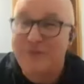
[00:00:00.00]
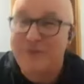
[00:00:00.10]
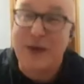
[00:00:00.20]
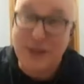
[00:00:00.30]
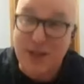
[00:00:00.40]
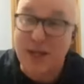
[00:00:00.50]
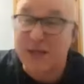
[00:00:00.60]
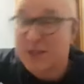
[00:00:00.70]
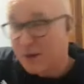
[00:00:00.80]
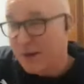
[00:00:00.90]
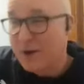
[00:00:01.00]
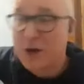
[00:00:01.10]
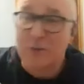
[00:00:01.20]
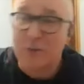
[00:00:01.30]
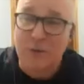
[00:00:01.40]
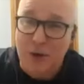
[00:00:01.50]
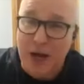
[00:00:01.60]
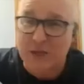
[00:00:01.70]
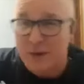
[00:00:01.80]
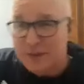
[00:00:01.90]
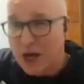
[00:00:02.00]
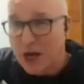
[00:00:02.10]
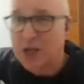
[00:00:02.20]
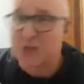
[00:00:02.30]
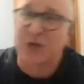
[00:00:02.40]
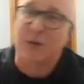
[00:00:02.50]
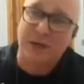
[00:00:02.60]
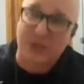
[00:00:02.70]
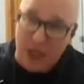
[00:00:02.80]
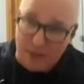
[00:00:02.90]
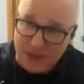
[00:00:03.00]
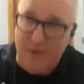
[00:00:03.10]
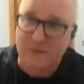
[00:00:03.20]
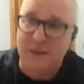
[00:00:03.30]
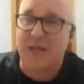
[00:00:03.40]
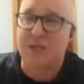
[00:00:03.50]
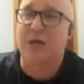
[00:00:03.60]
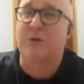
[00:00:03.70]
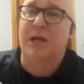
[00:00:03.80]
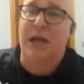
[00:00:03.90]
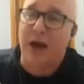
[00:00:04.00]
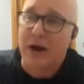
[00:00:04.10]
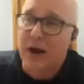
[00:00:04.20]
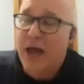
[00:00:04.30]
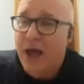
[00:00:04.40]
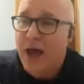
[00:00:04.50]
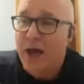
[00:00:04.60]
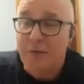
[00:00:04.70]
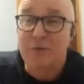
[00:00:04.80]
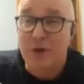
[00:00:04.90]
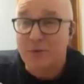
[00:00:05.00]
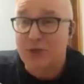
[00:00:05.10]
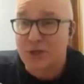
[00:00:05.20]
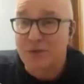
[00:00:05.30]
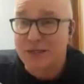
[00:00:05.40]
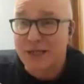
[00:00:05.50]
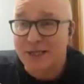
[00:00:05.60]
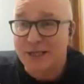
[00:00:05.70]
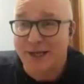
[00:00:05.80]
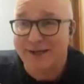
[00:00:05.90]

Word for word: the rest is history, bar a couple of breaks when I was in college a couple of times, and obviously that year in Clare, I've been pretty much doing it since.